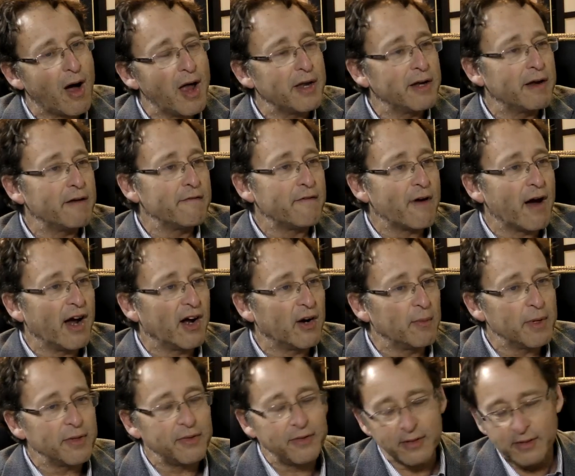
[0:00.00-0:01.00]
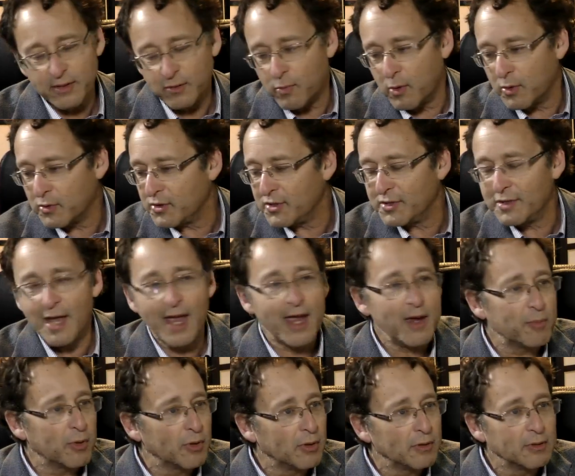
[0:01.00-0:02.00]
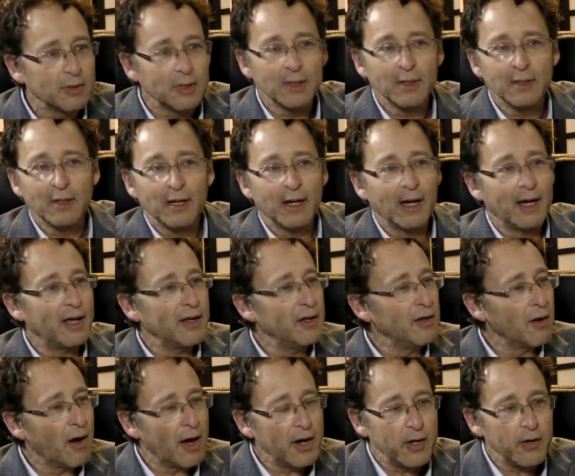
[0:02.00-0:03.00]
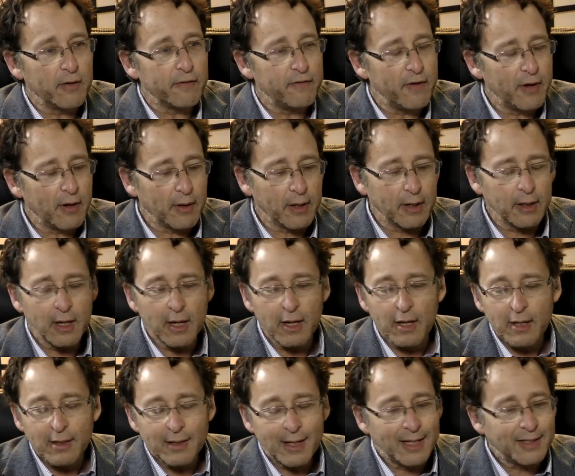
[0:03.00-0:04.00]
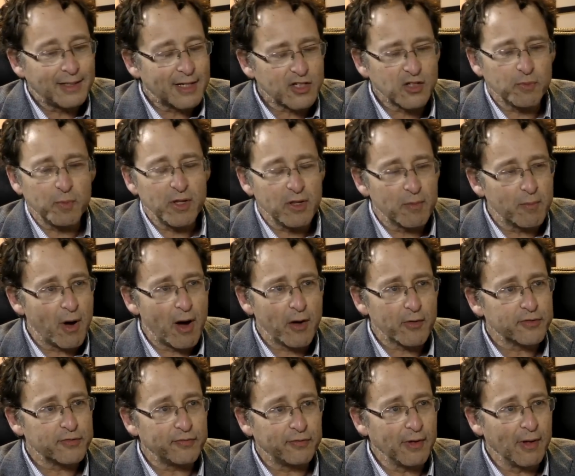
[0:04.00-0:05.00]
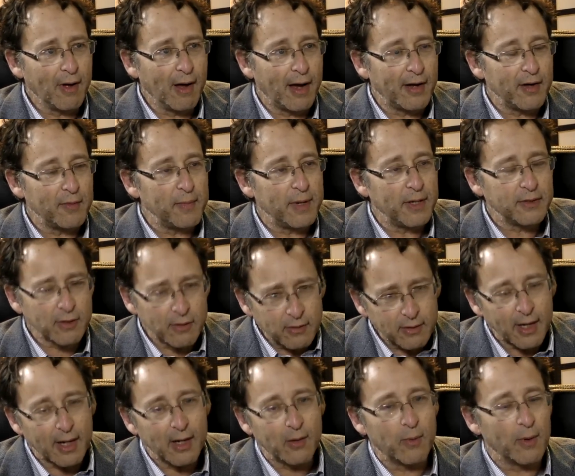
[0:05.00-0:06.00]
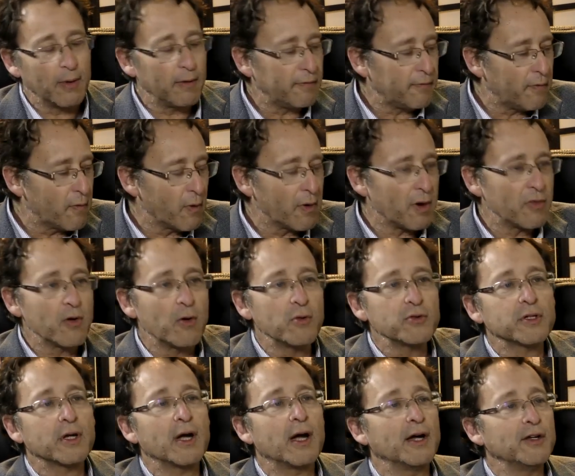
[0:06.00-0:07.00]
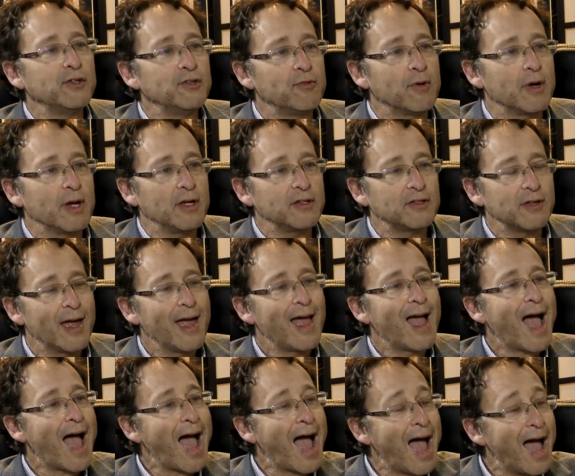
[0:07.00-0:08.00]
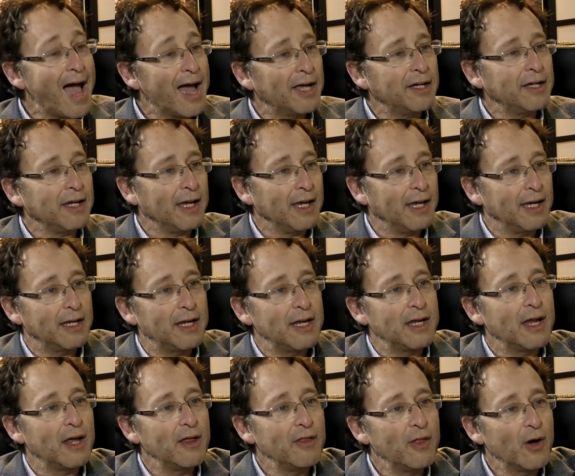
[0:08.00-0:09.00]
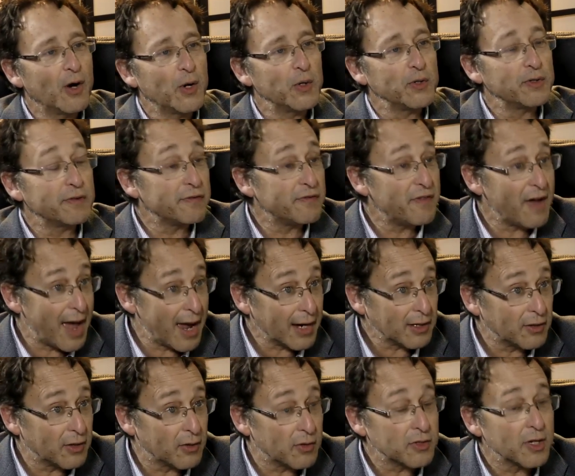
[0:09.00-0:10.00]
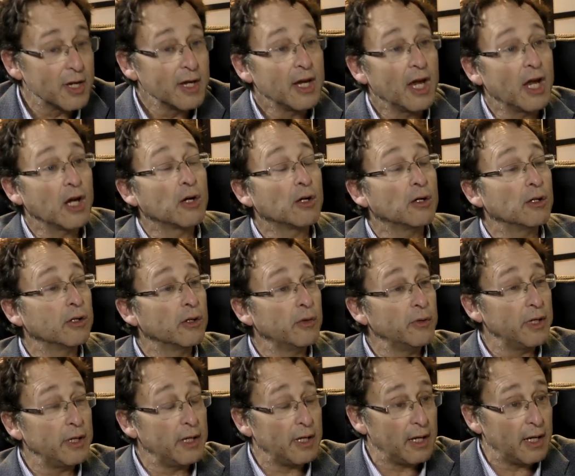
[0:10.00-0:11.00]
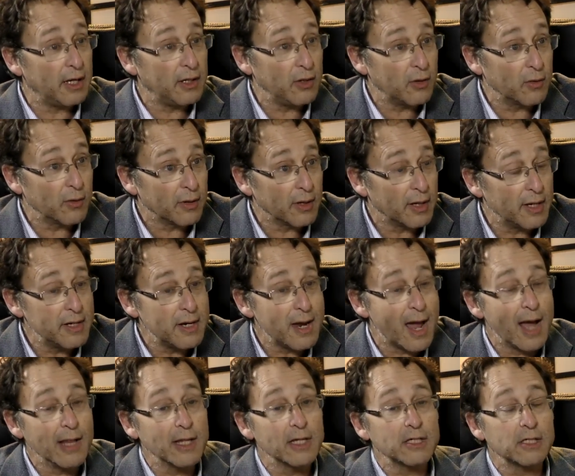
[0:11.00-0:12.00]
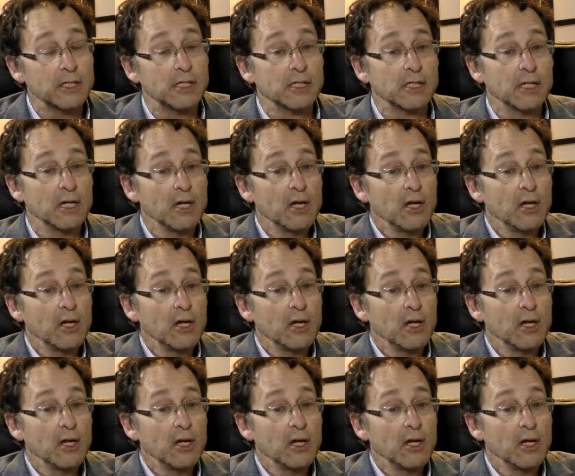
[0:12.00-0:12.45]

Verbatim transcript: on an environment that's, quote, stable, uh, non-interfering. It doesn't mean the model's flawed. It means, okay, well, for those countries, add in those factors included in your analysis.